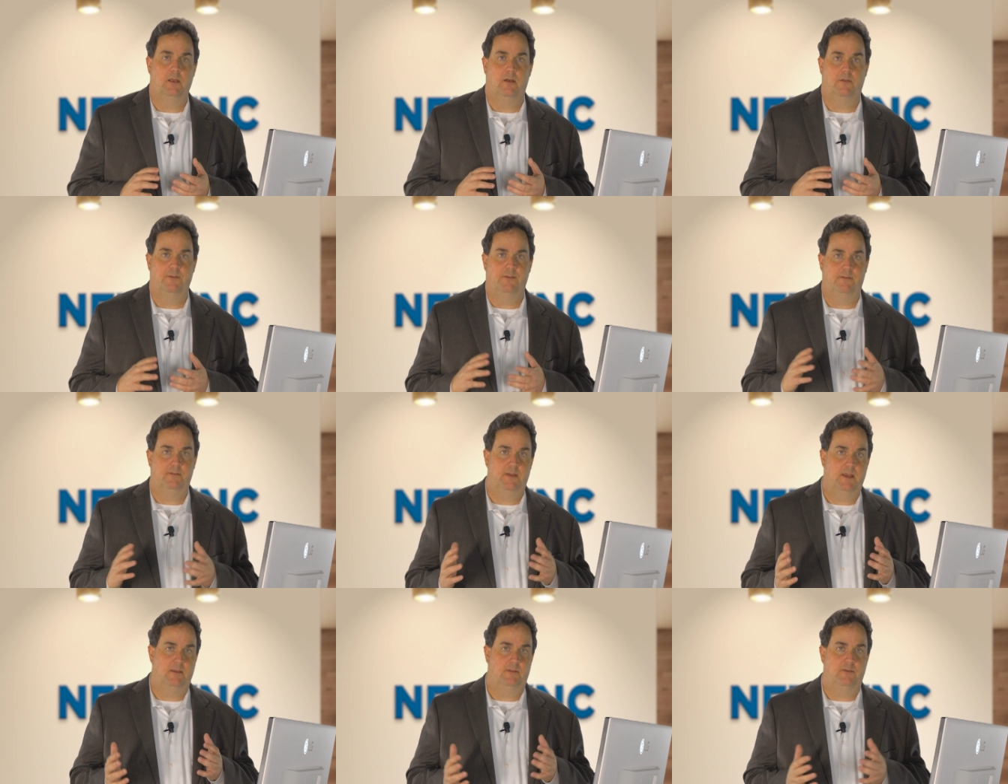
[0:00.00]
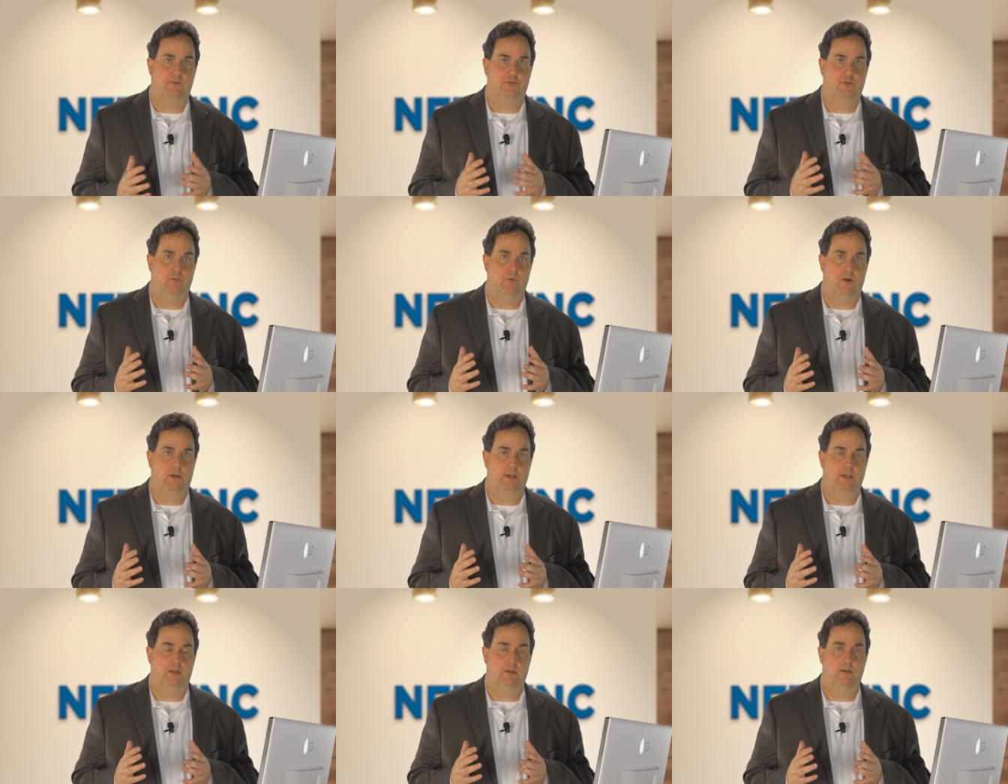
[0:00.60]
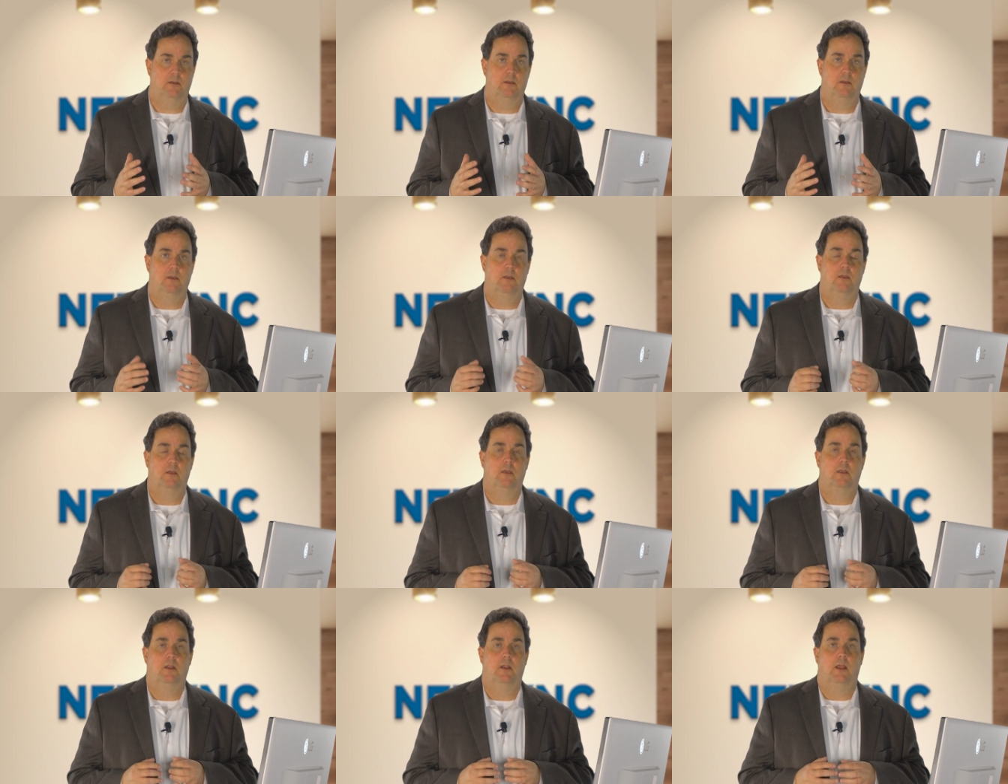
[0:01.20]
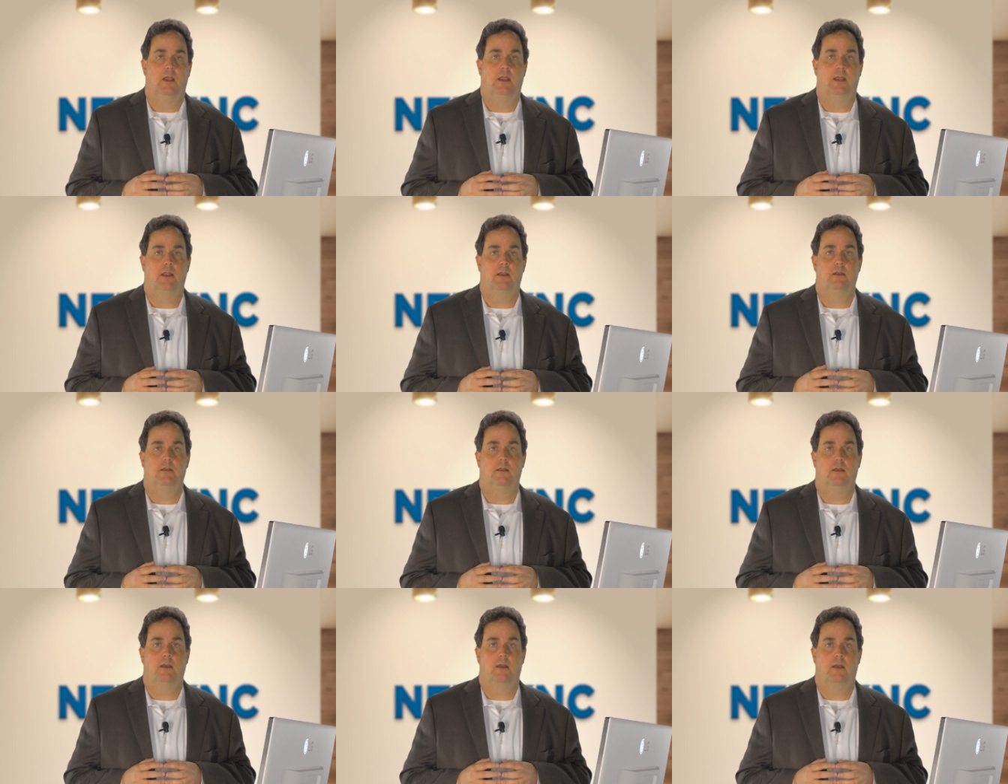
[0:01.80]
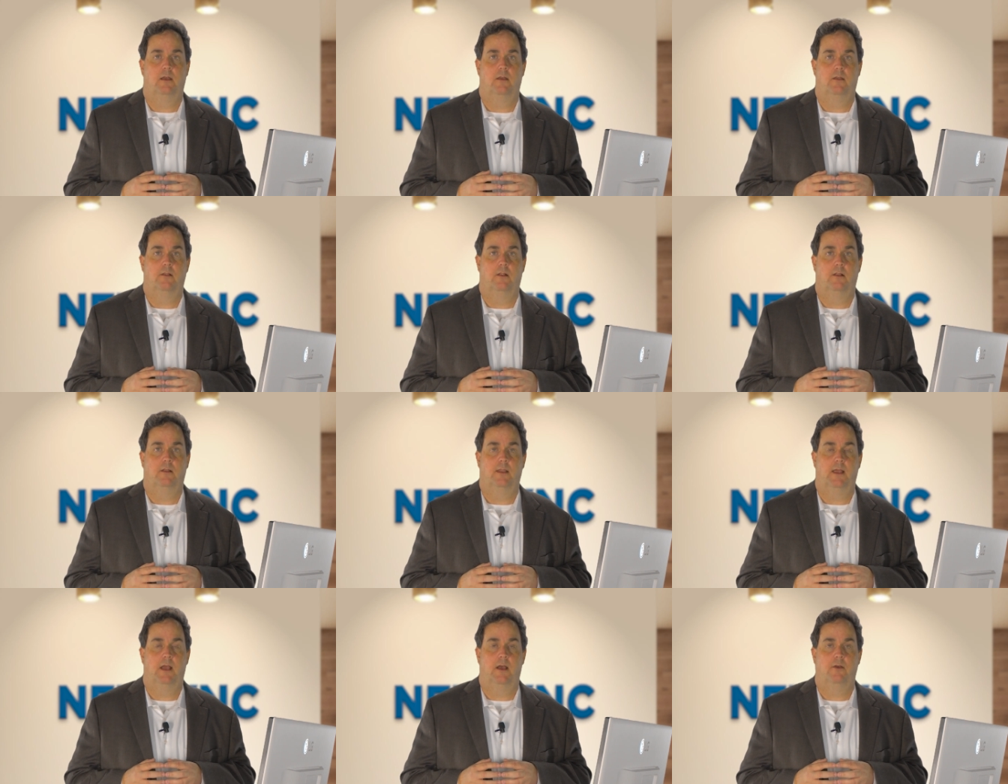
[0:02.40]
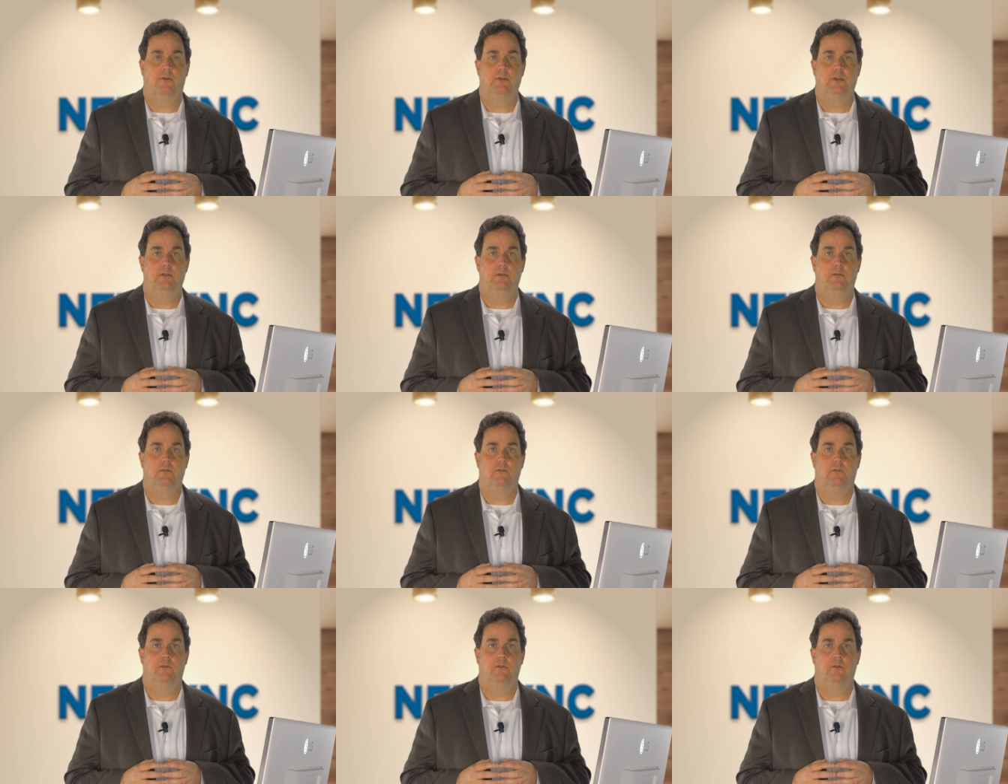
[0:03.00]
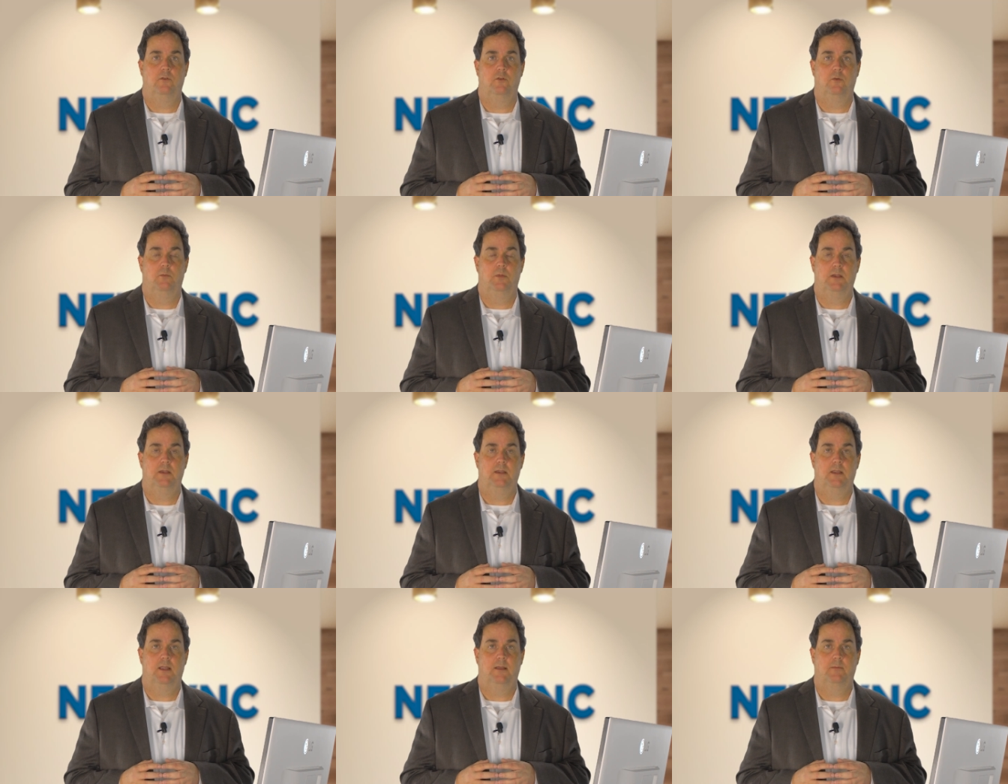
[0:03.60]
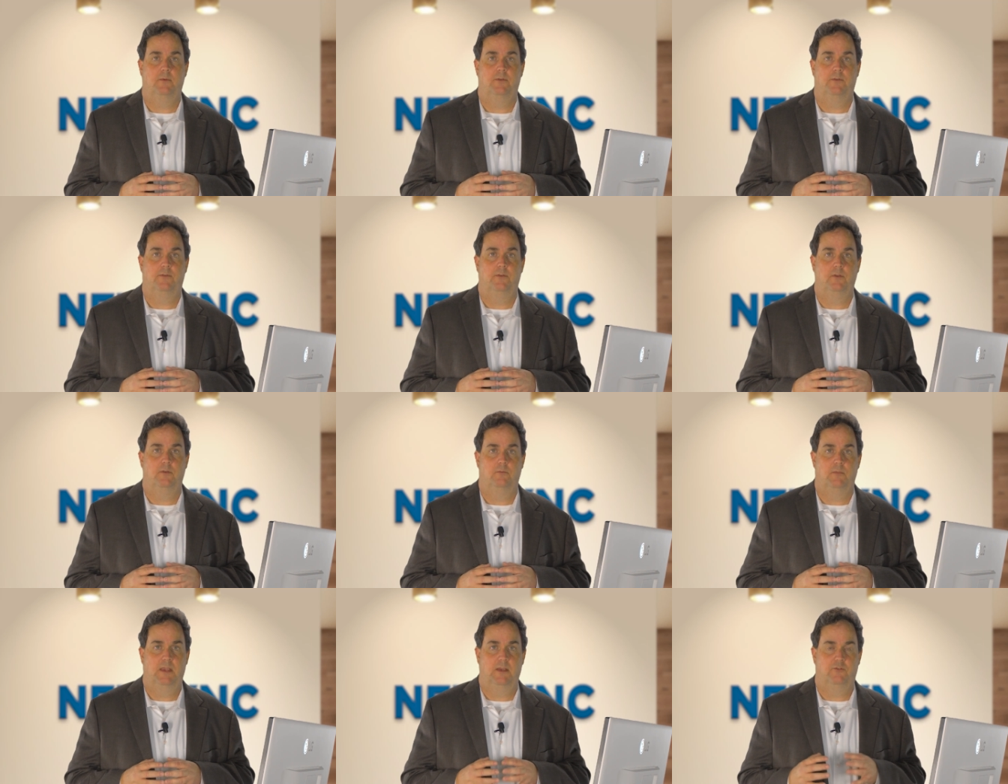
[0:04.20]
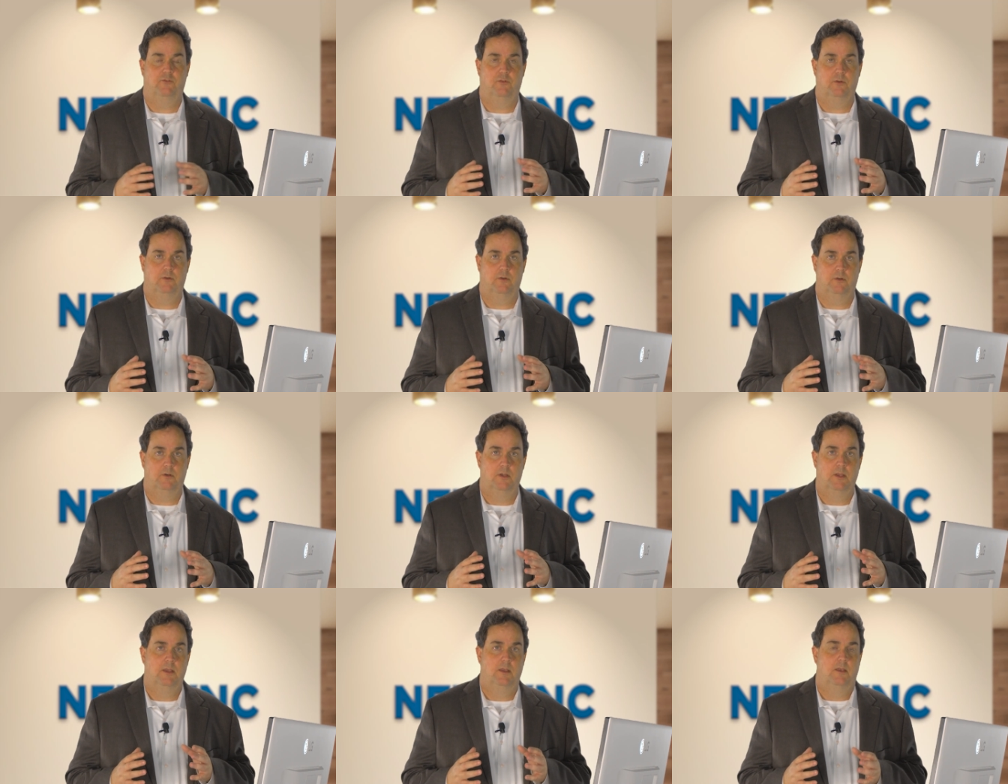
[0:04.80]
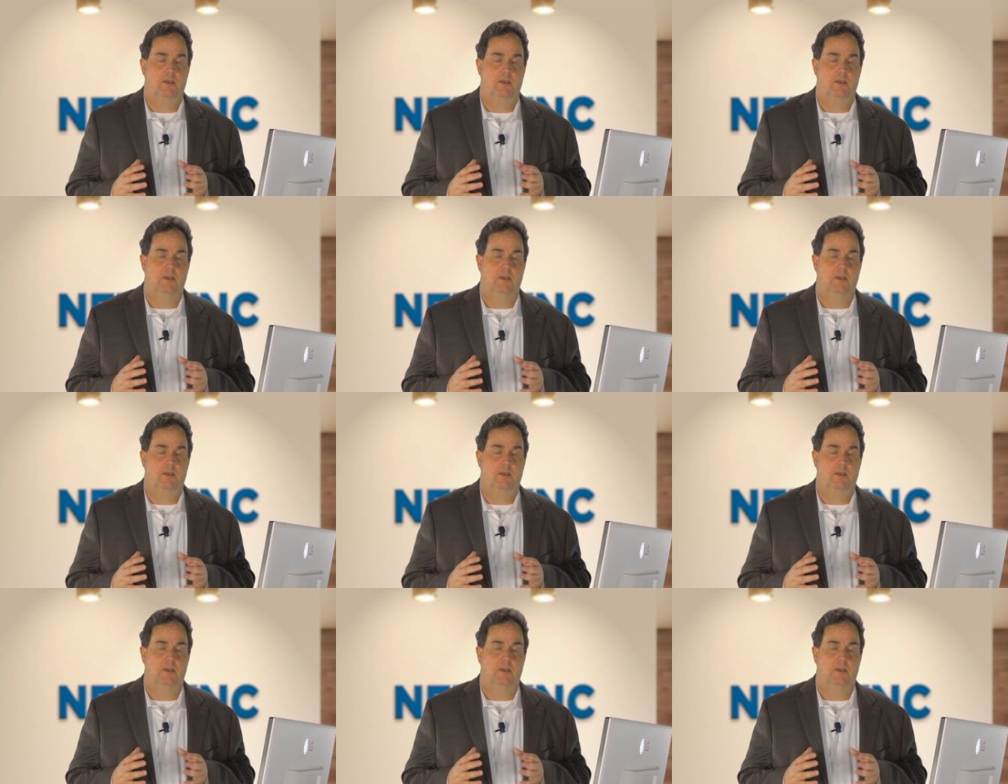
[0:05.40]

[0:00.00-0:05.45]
on the state that you work in, and allow you to be able to make sure